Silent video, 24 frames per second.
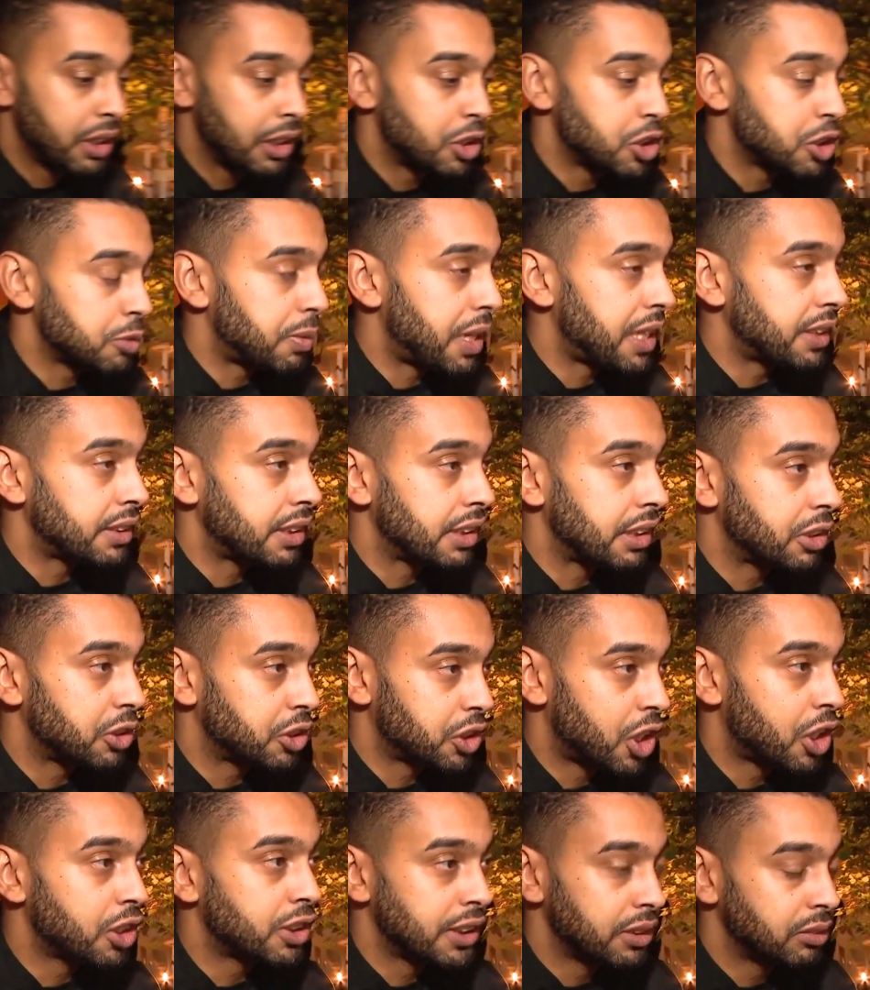a little spicy, a little
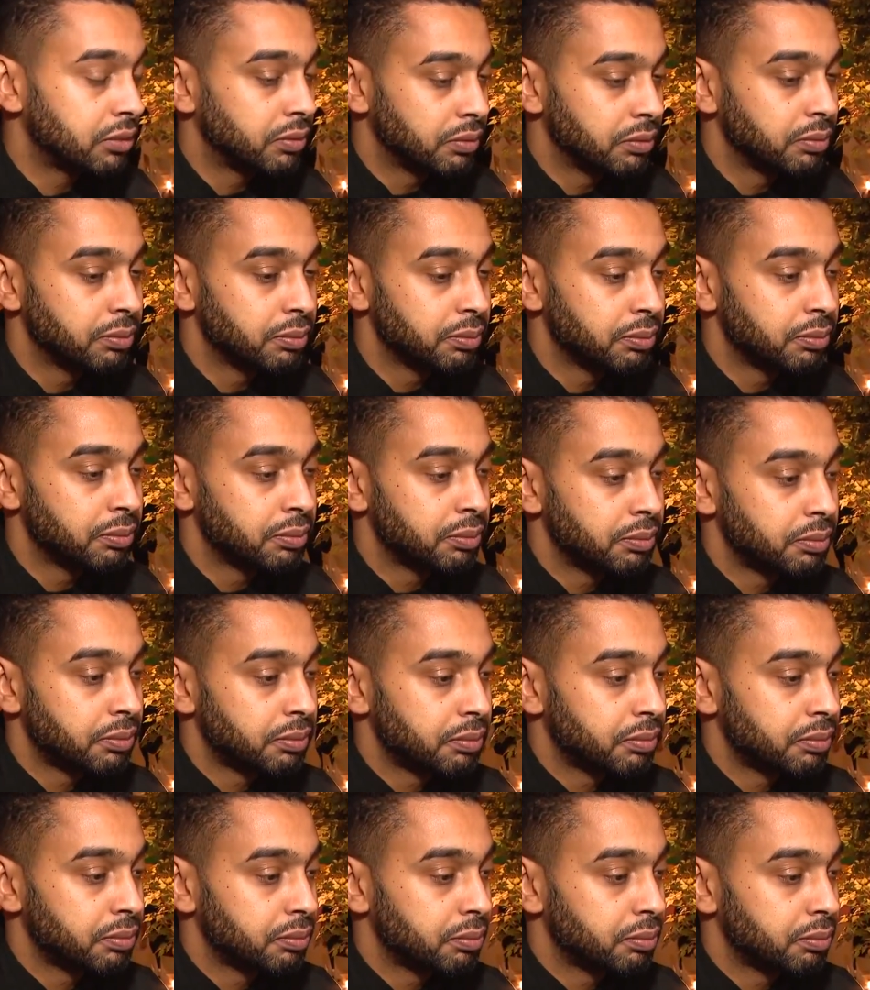salty.
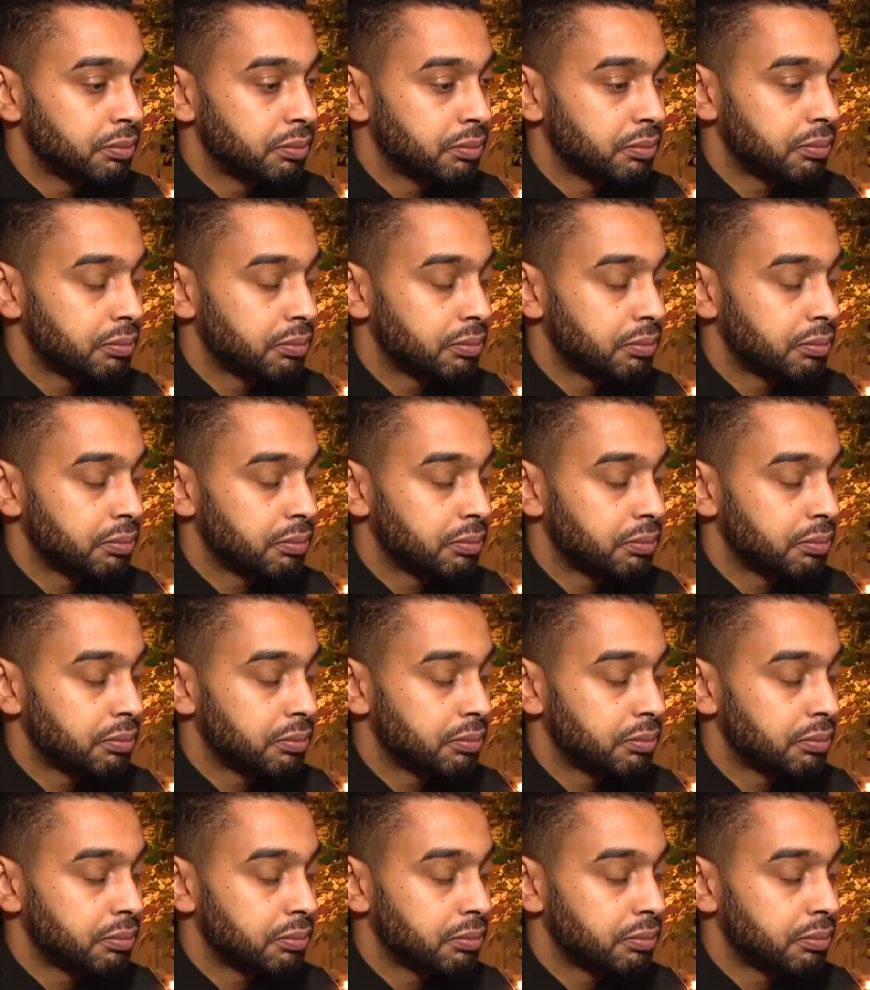Perfect.